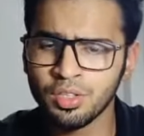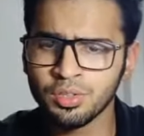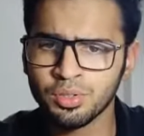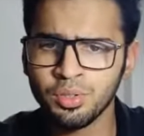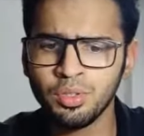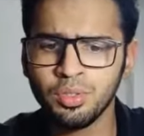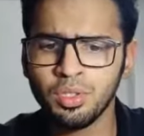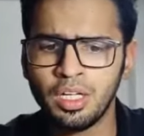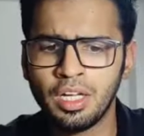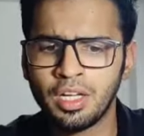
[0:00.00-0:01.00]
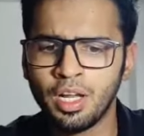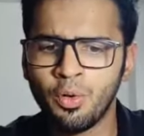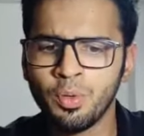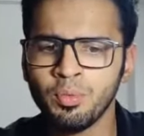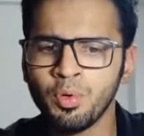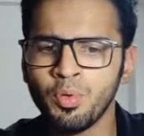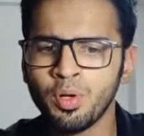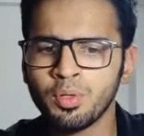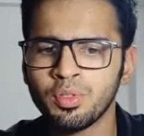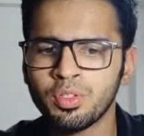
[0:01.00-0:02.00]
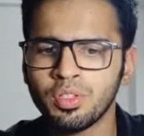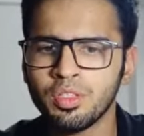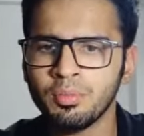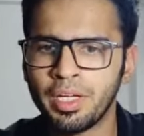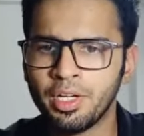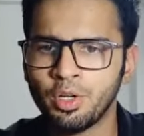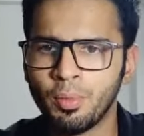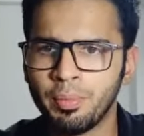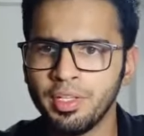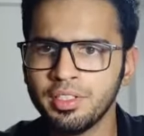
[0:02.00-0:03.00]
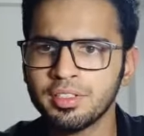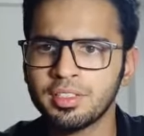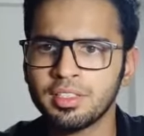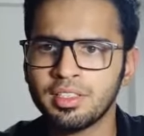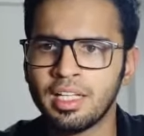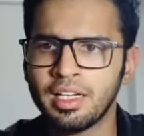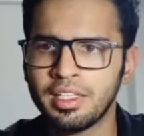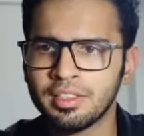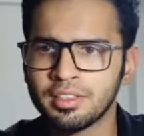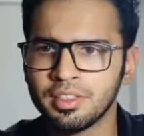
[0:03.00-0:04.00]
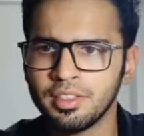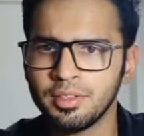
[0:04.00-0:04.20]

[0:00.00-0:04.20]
So now we move on to the main topics, that is